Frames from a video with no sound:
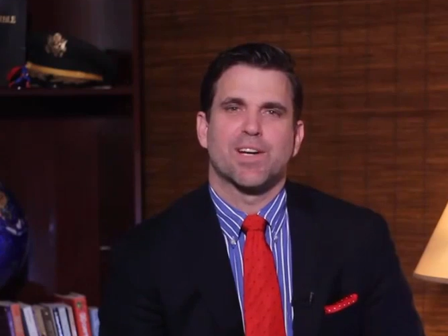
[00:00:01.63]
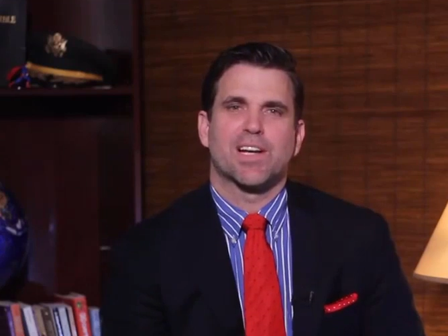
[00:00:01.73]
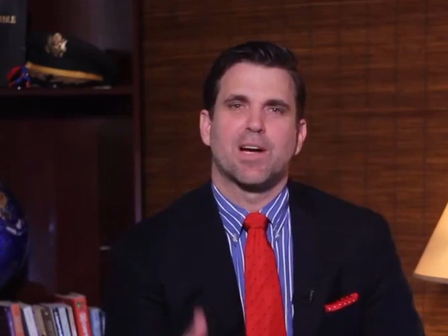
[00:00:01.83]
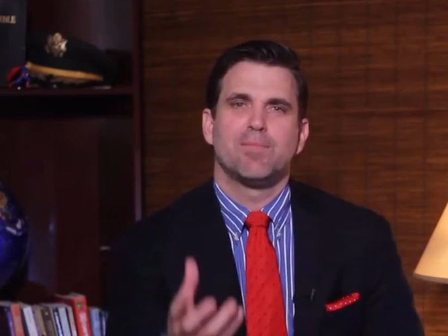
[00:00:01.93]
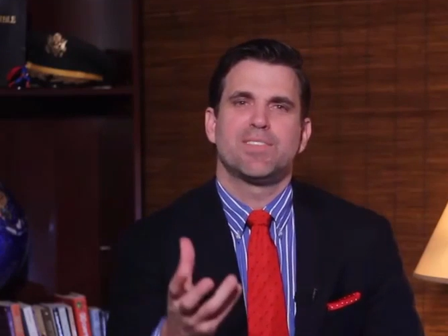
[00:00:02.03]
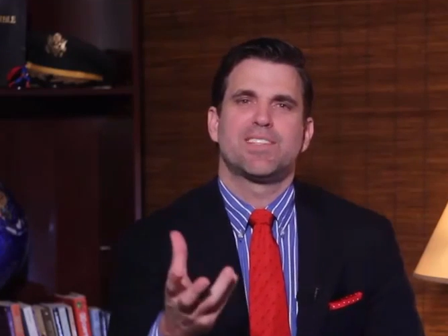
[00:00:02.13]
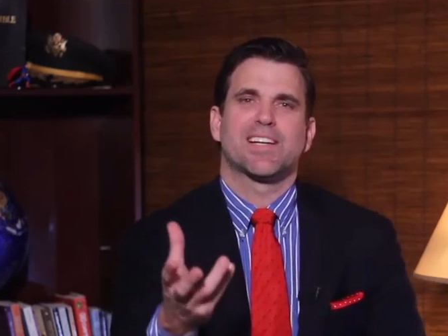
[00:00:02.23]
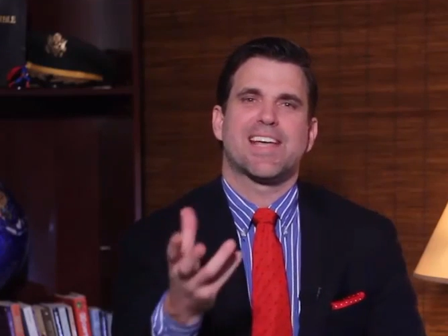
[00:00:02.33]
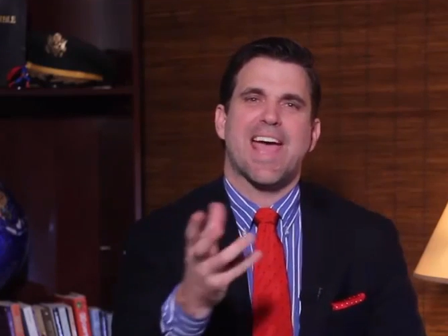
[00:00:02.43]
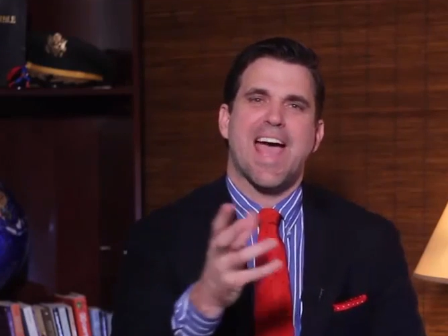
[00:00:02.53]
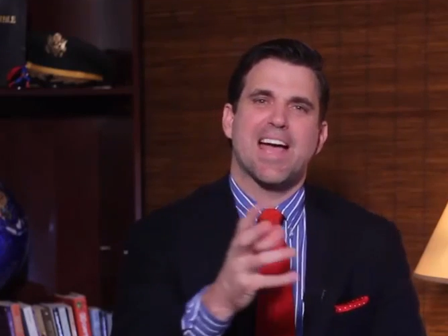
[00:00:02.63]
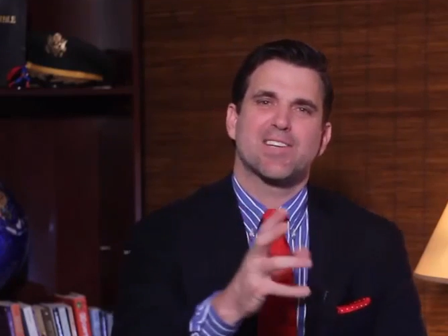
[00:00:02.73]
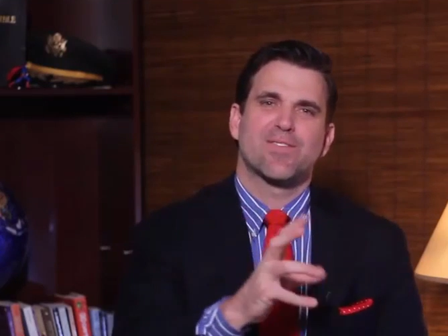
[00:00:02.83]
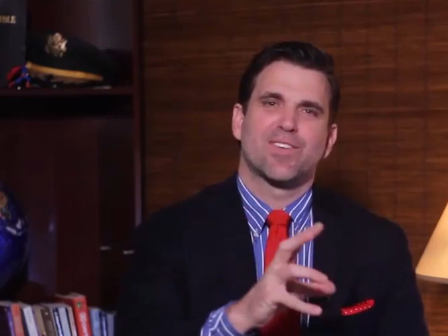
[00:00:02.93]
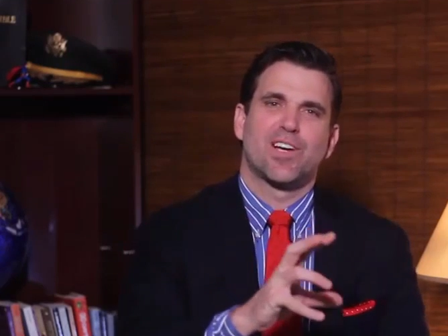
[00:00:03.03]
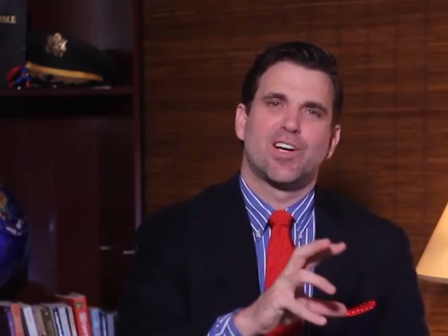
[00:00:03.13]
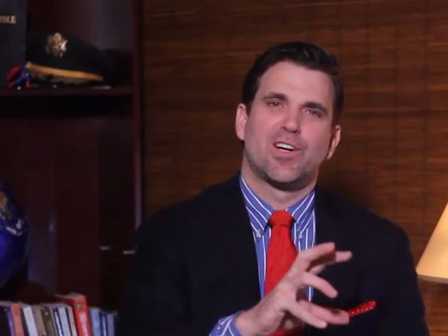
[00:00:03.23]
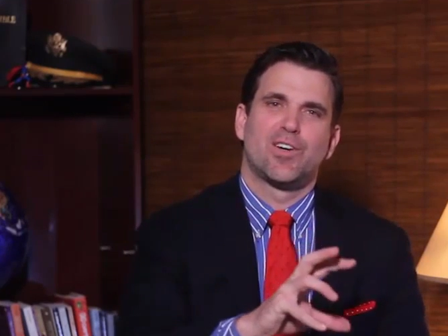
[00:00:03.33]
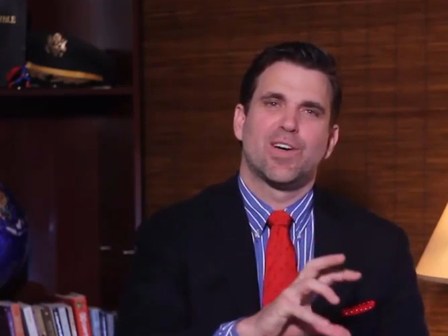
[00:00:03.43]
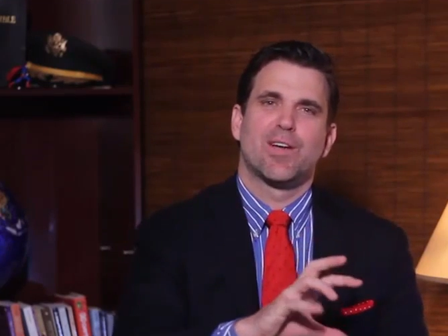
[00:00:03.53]
When it comes to cash
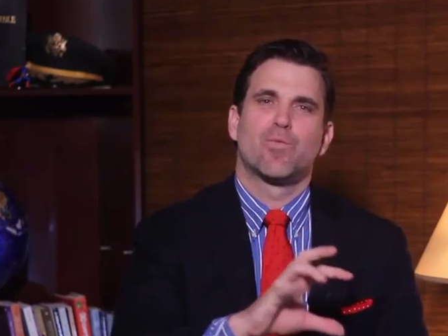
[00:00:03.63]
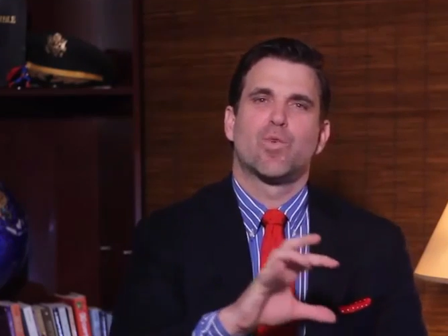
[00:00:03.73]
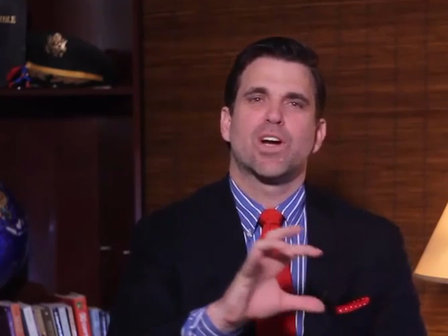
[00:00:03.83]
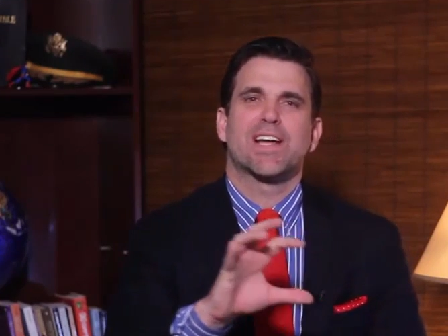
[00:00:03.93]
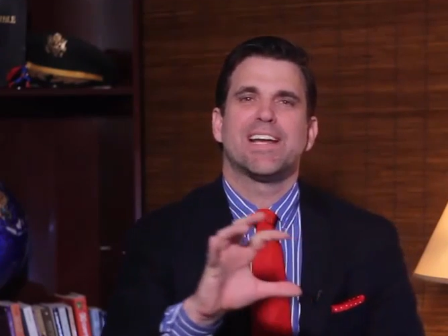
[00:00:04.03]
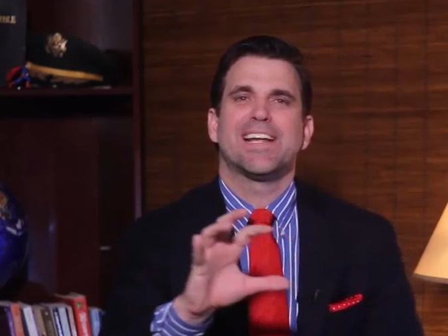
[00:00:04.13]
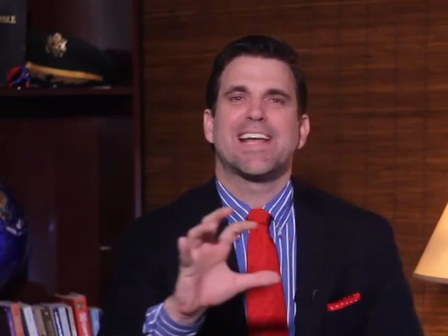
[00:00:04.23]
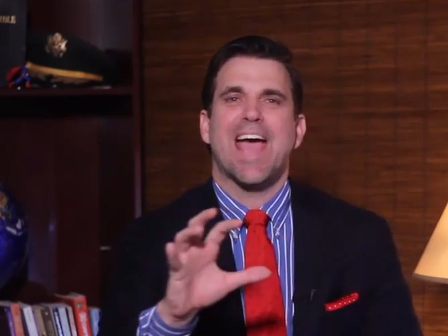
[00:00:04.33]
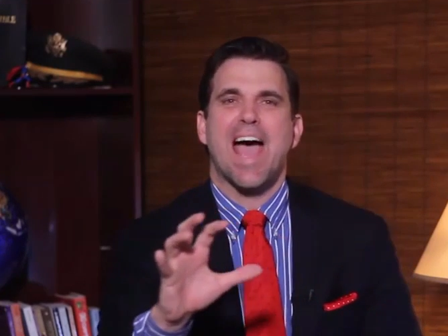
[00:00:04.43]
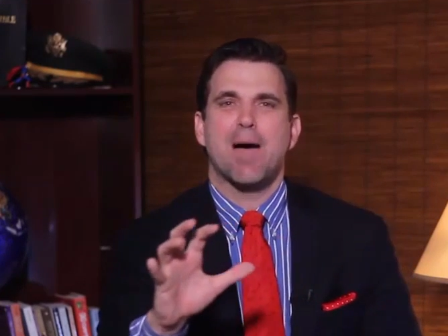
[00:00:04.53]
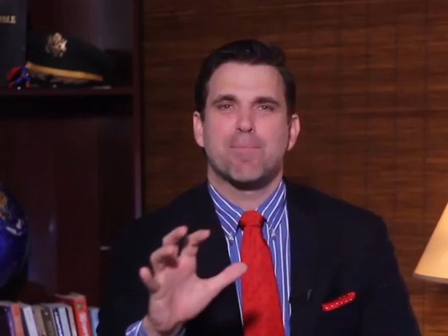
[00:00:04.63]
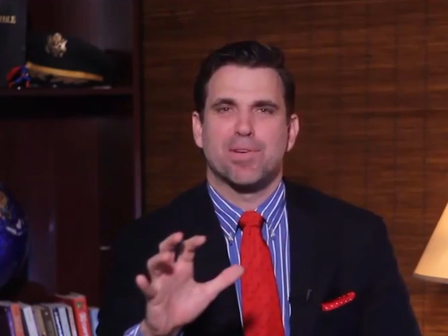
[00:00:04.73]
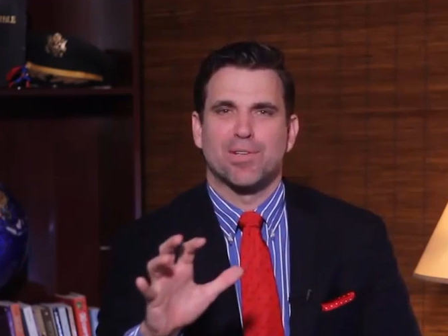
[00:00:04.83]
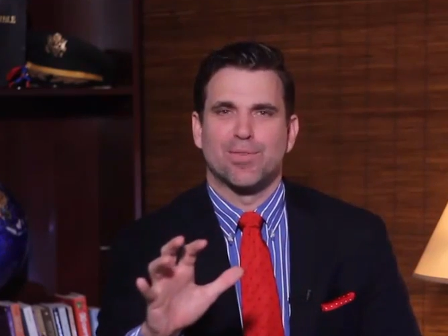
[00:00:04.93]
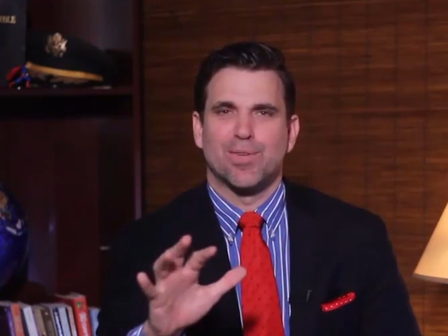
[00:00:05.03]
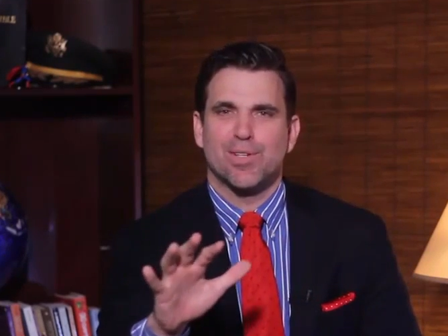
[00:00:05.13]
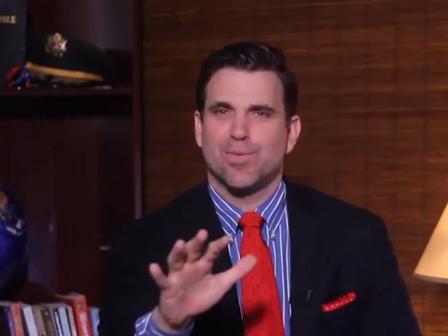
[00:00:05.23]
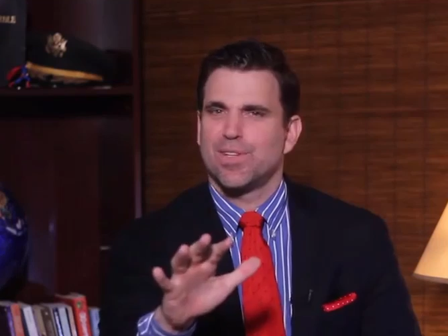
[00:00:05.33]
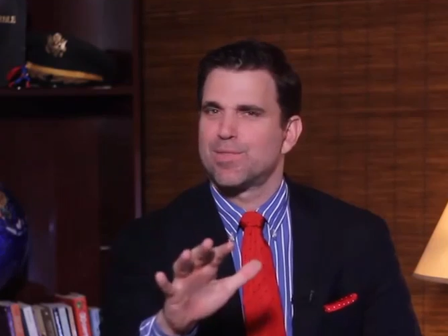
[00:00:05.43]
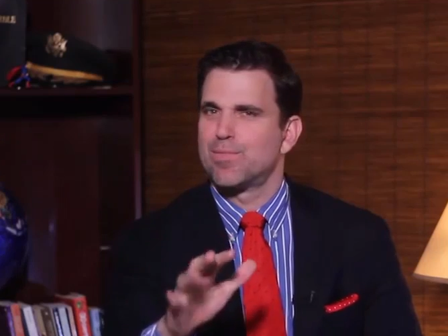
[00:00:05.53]
flow and working capital, which
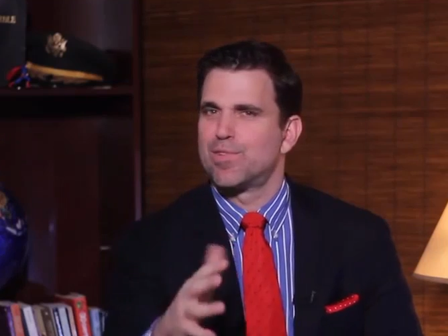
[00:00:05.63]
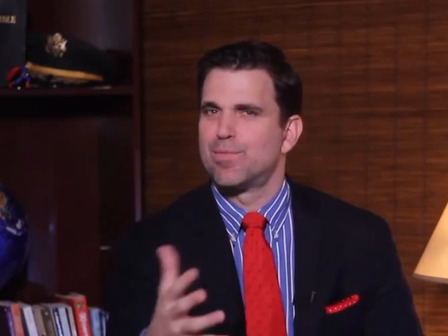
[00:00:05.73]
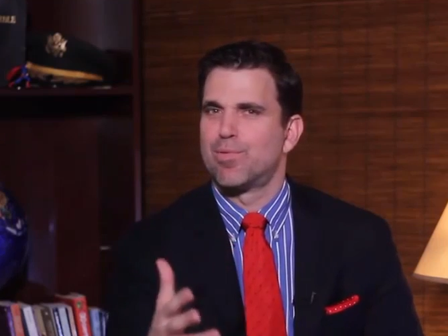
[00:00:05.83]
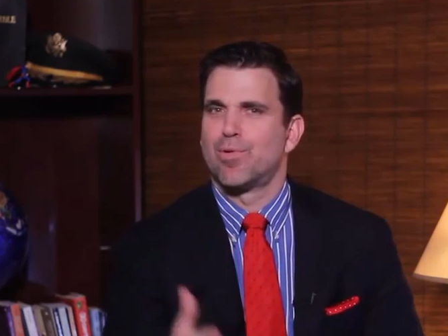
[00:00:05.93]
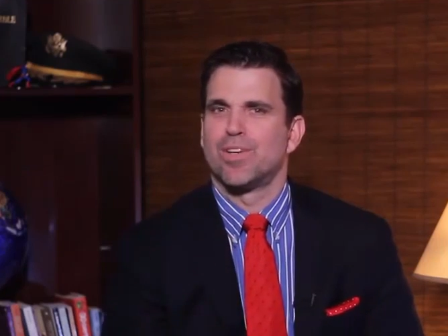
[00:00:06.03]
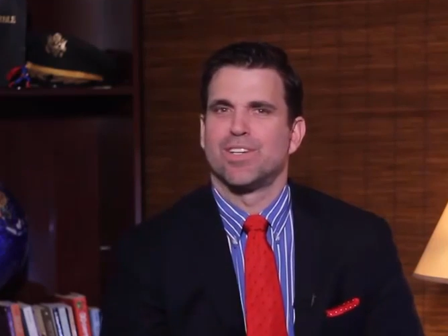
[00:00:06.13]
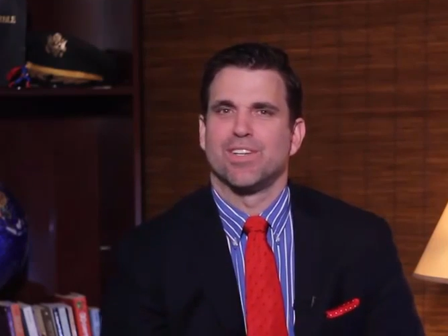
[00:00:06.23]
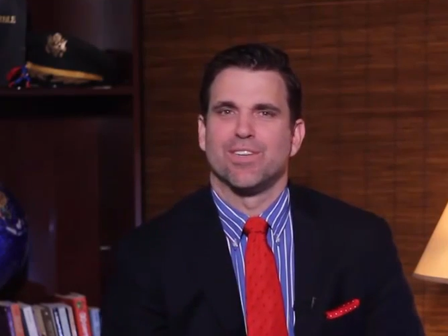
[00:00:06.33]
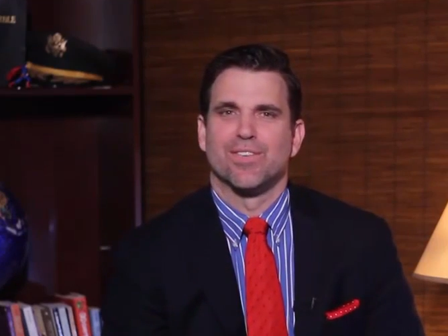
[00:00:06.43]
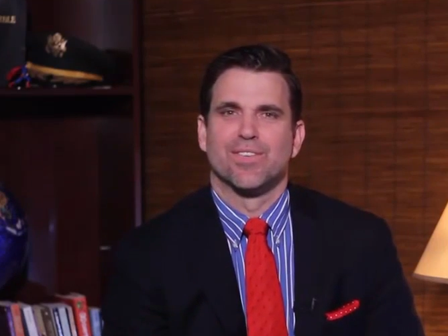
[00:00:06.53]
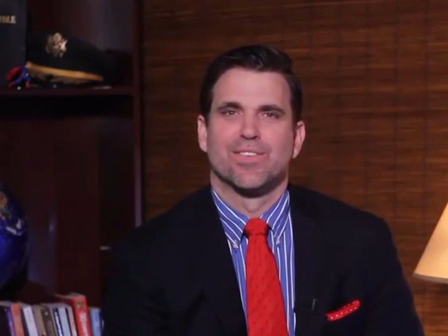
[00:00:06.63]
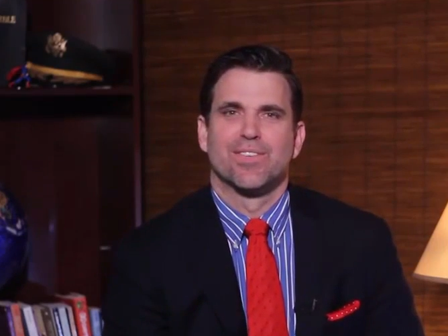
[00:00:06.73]
one is more important to you?